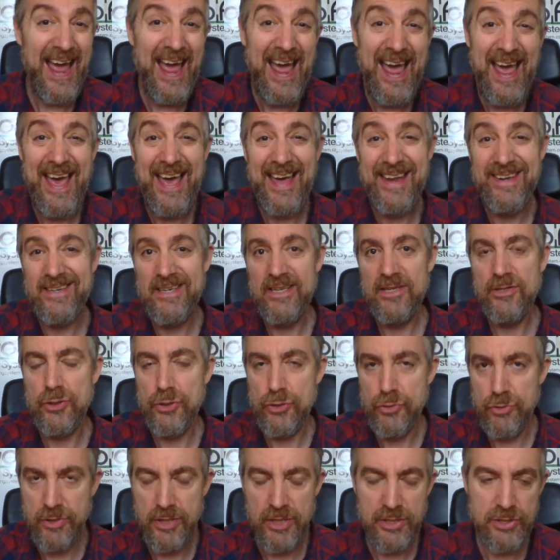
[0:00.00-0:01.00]
and the
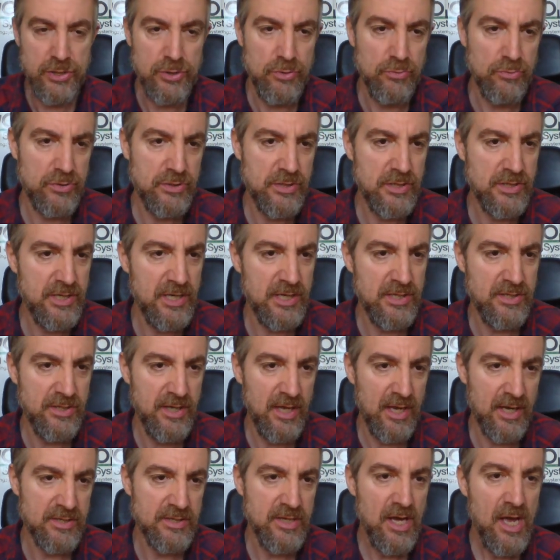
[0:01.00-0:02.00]
traditional
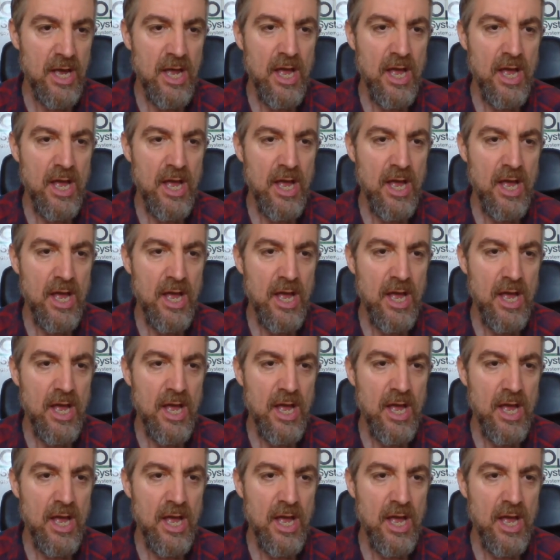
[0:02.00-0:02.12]
statistics.